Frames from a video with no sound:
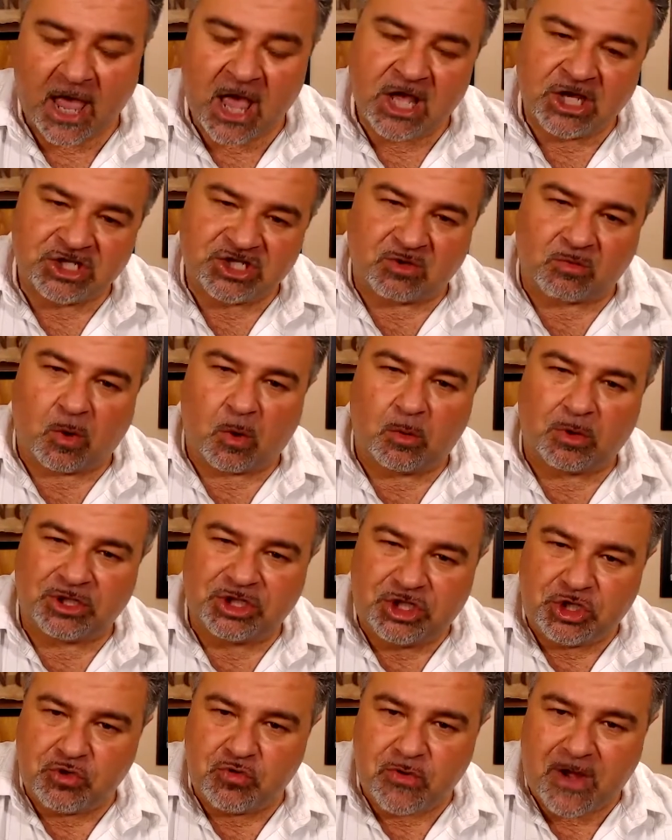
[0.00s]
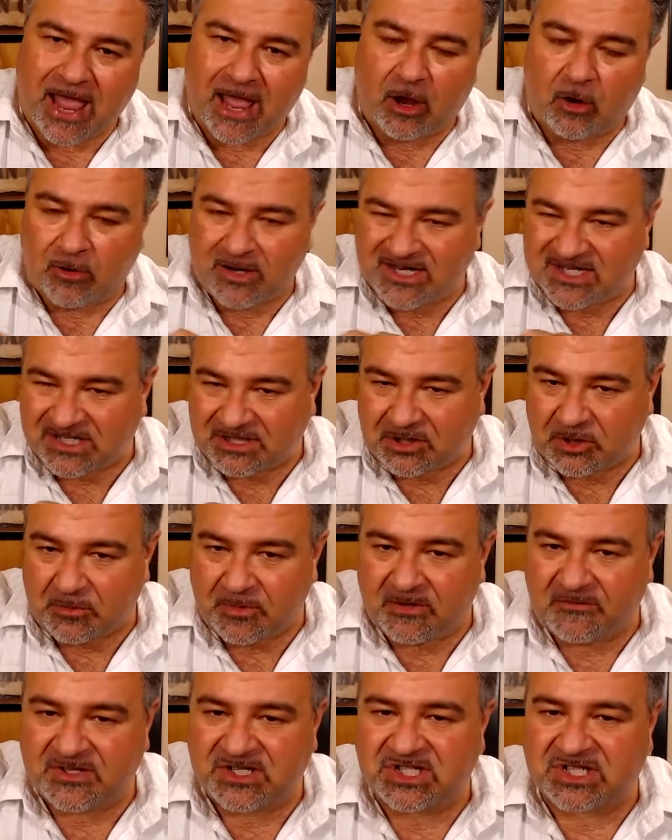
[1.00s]
So what we'll do now is a little bit
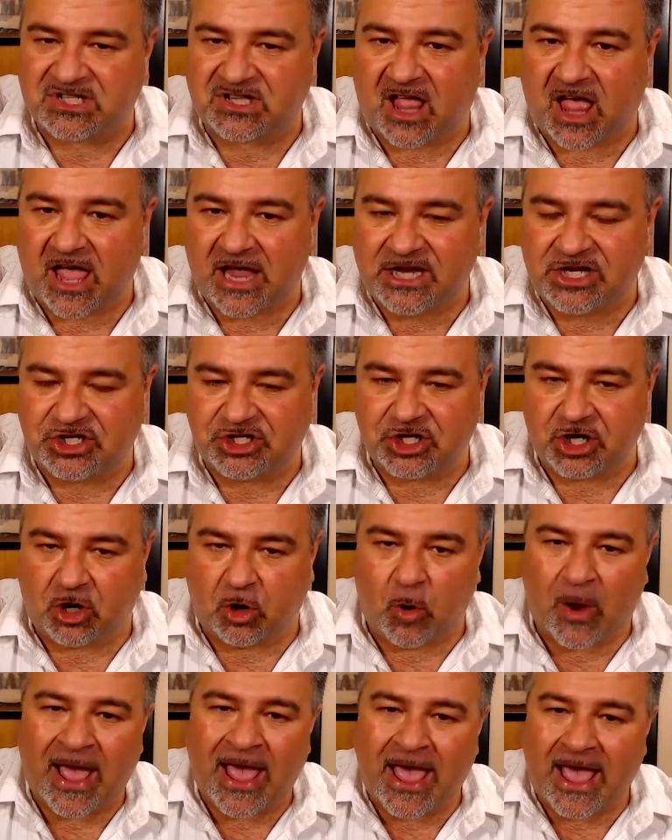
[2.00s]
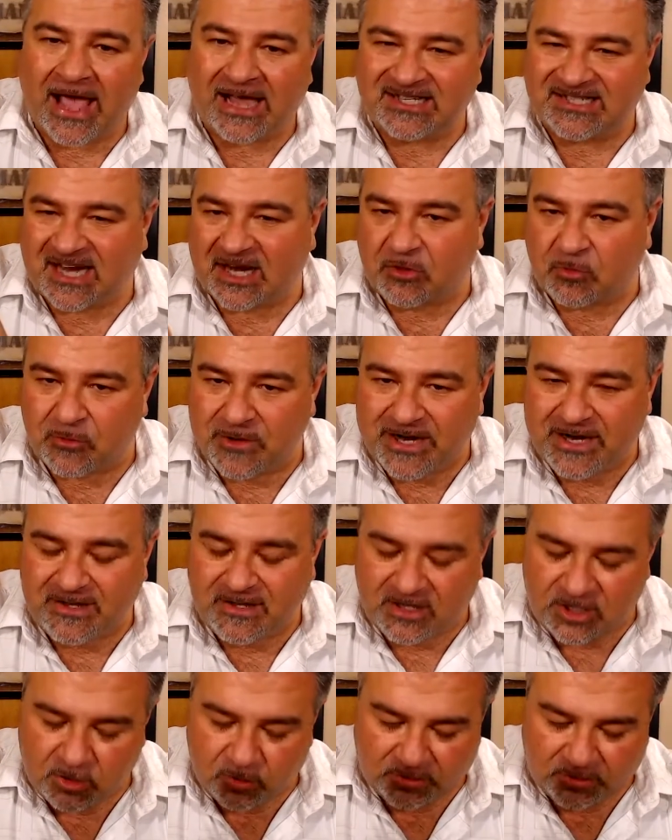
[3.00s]
of a slideshow as I read to you.